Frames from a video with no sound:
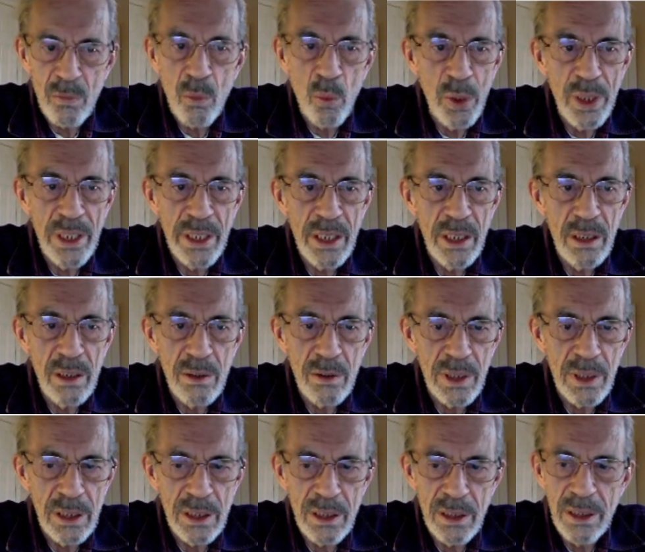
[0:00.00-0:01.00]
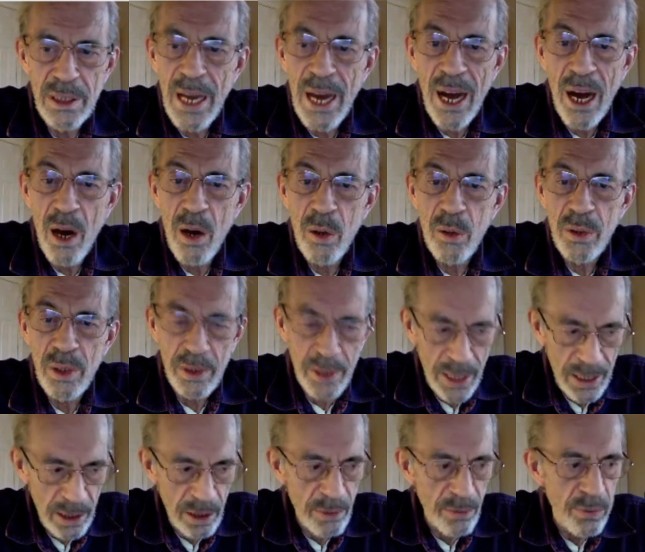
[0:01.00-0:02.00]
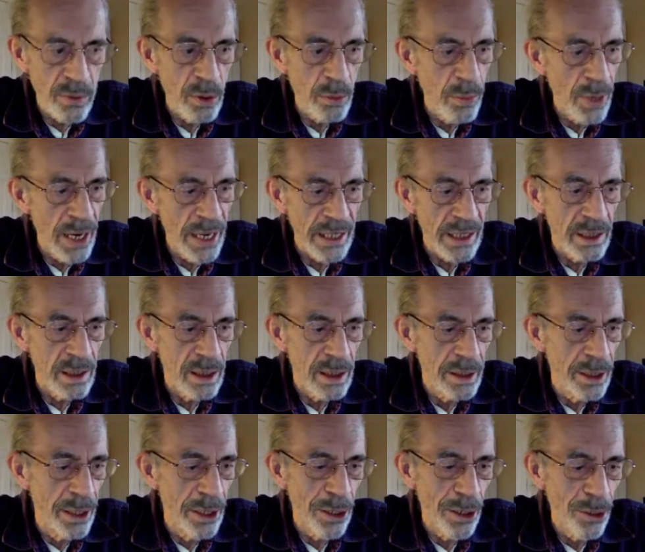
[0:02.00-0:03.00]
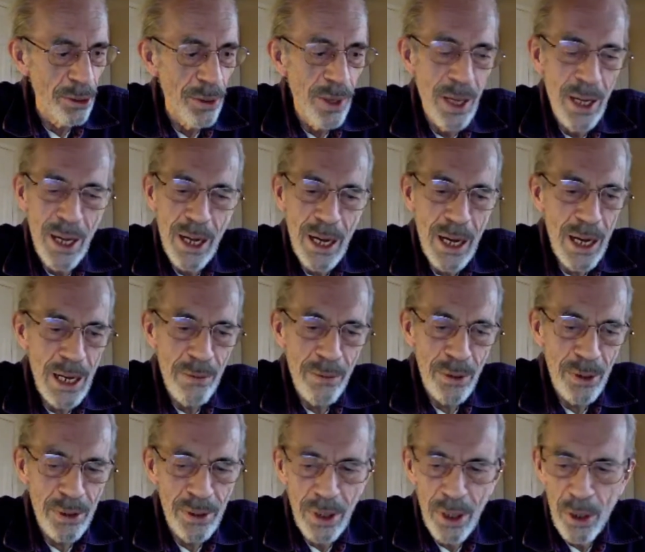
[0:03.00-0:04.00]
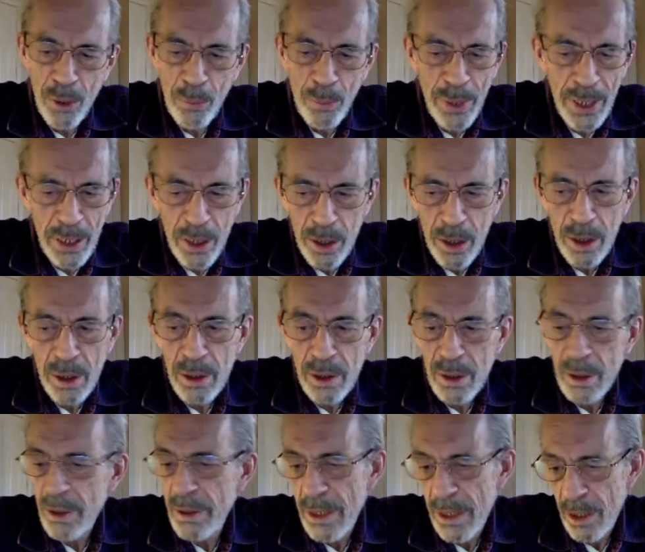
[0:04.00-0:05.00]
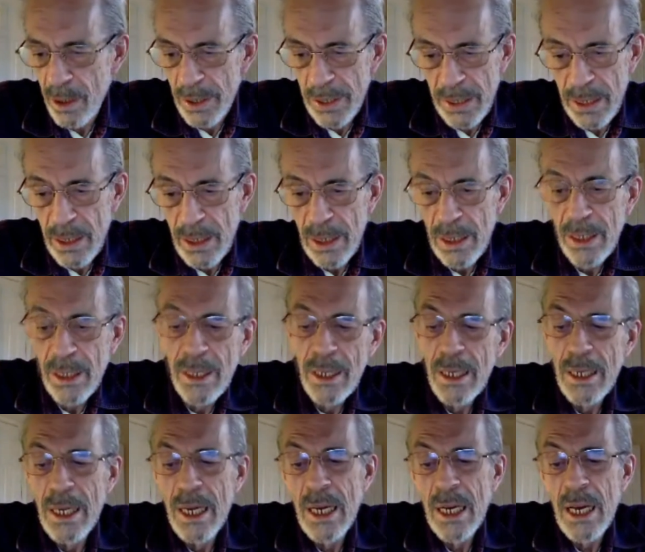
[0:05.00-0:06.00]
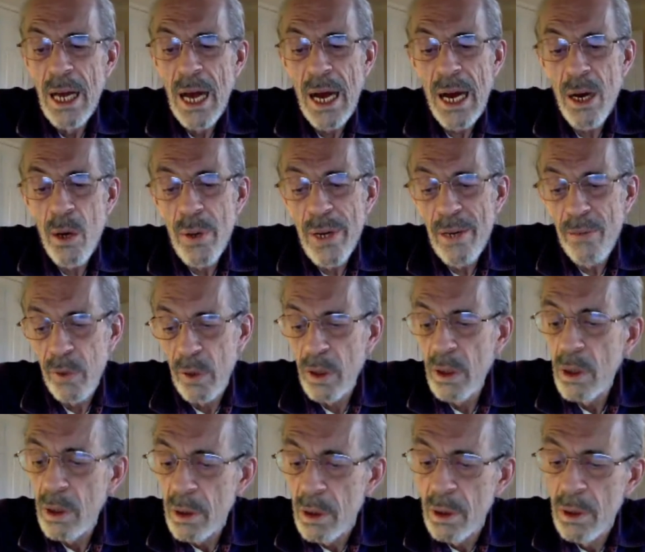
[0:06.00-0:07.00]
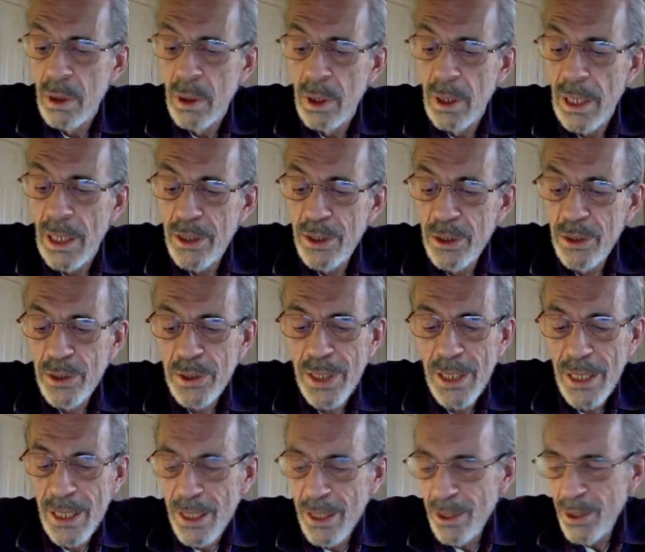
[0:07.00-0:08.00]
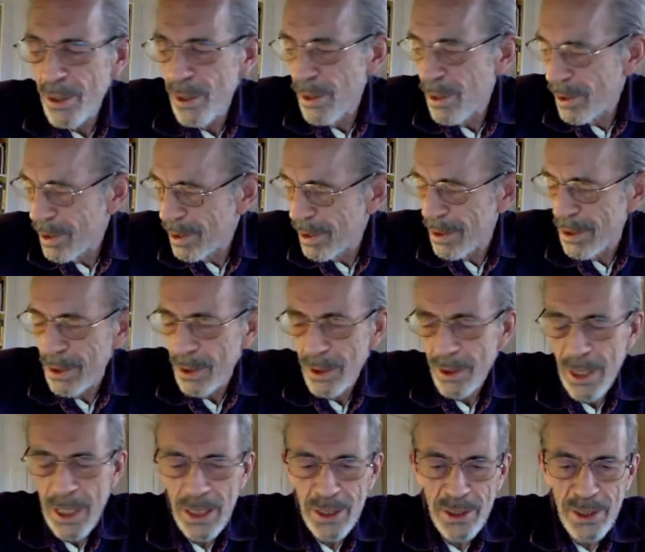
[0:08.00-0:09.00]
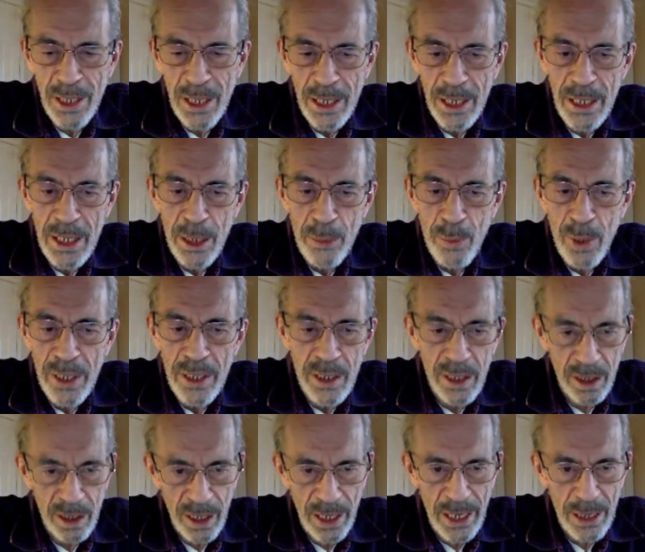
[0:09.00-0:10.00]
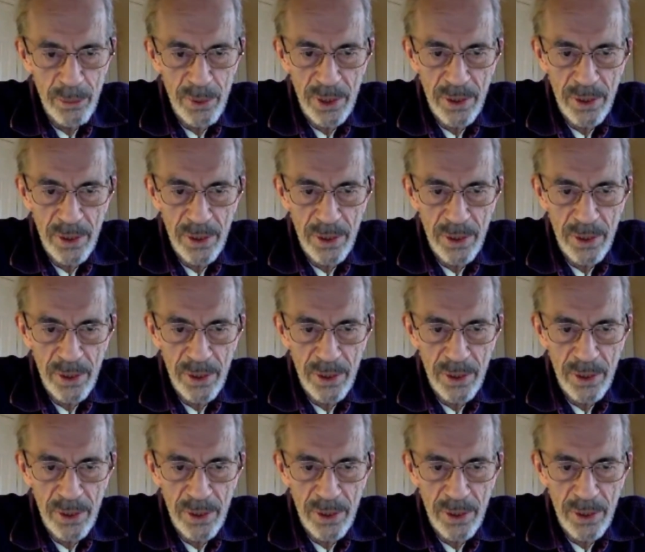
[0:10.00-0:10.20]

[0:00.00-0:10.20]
willing now to take the full bite. I've heard no better theory. However, as you say in your essay, anybody that claims